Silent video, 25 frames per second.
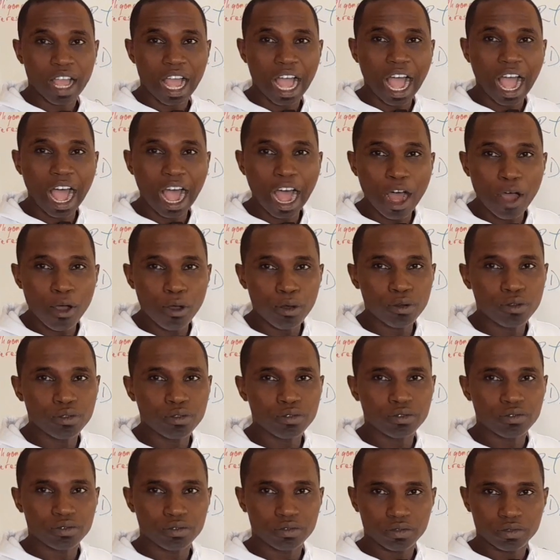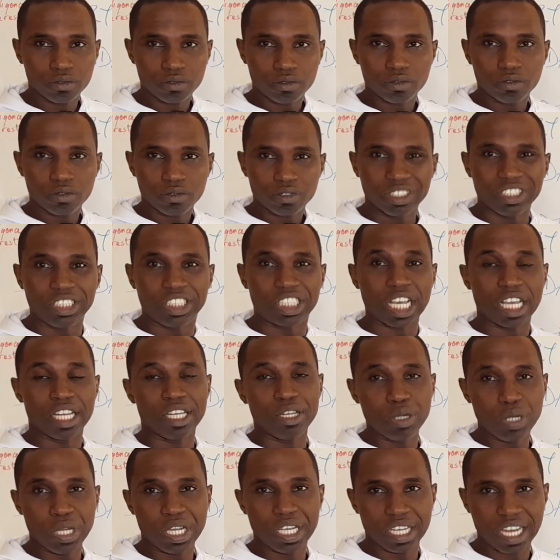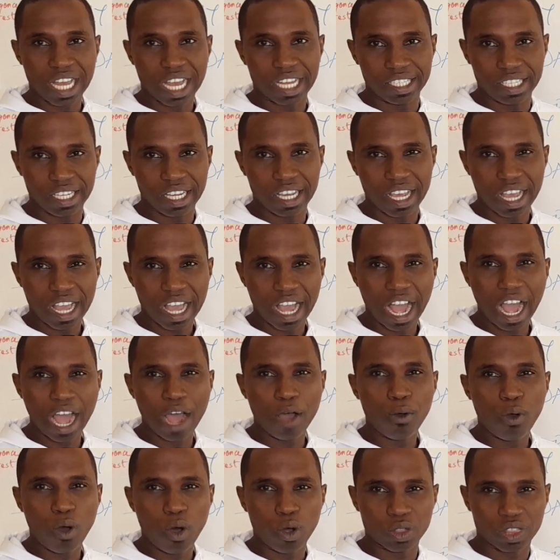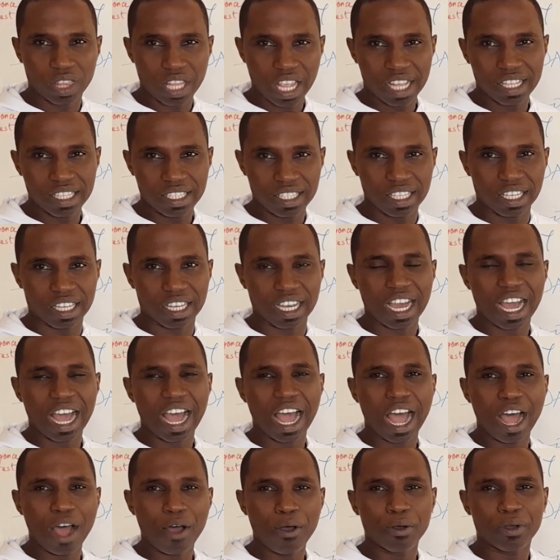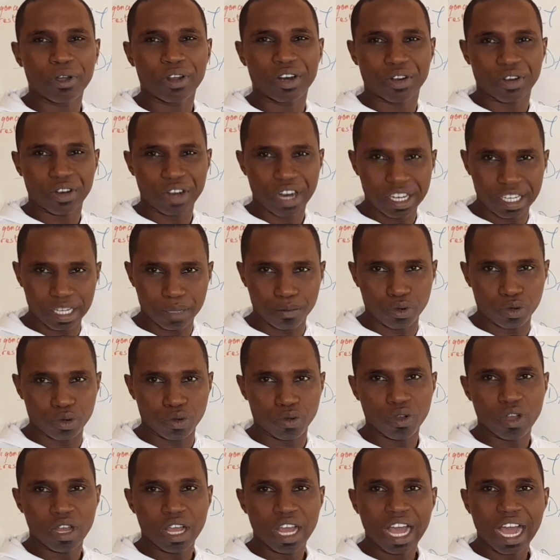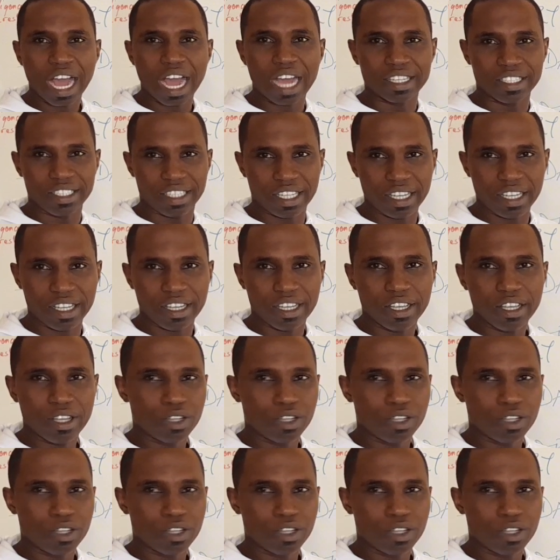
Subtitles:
How genuine are they? How authentic? How credible are they?